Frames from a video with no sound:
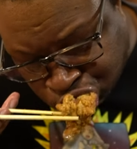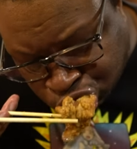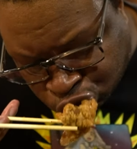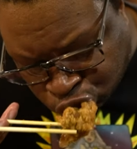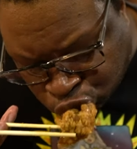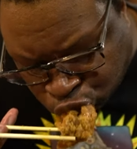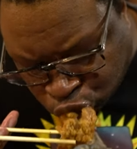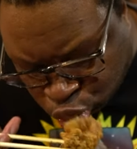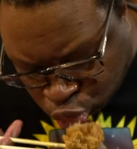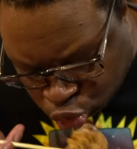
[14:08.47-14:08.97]
like
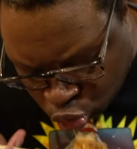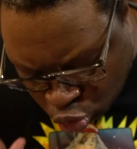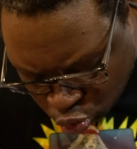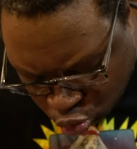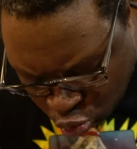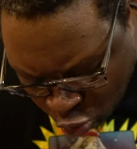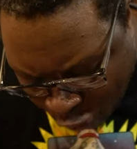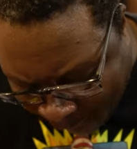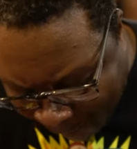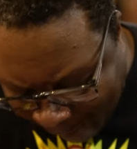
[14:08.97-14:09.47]
the
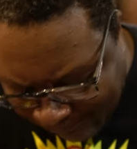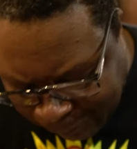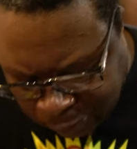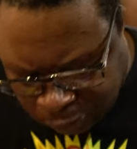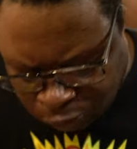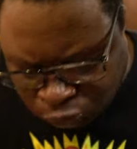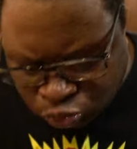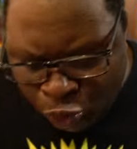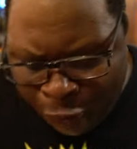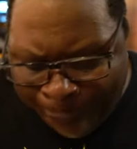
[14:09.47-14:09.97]
stoked
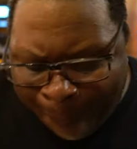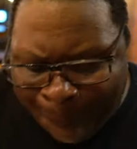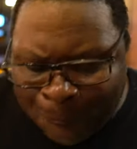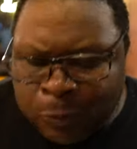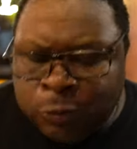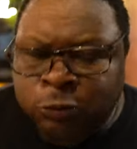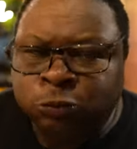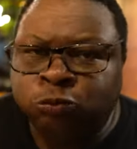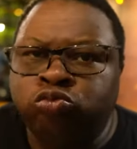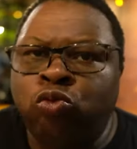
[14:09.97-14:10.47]
chicken,
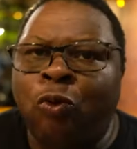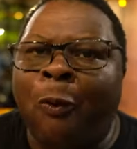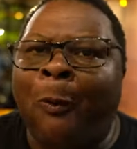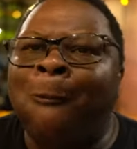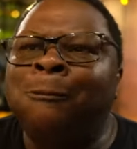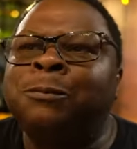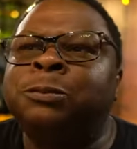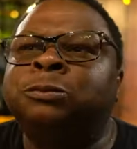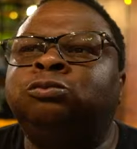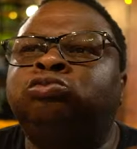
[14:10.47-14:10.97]

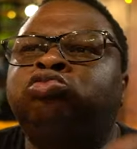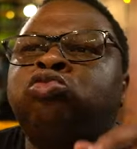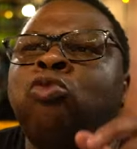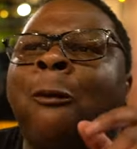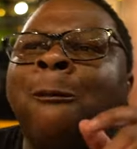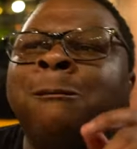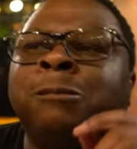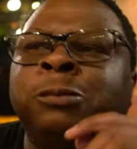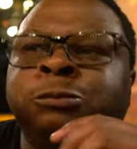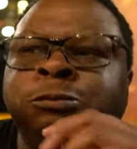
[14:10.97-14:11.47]

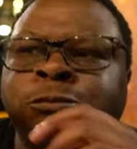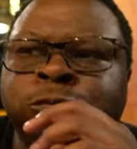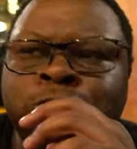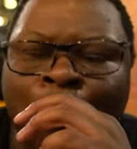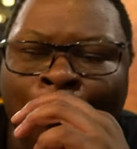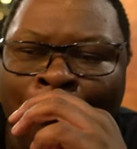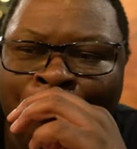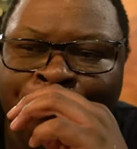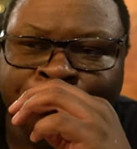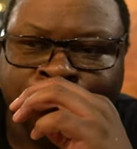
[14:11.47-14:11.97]
the
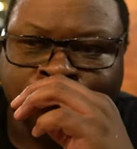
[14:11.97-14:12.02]
full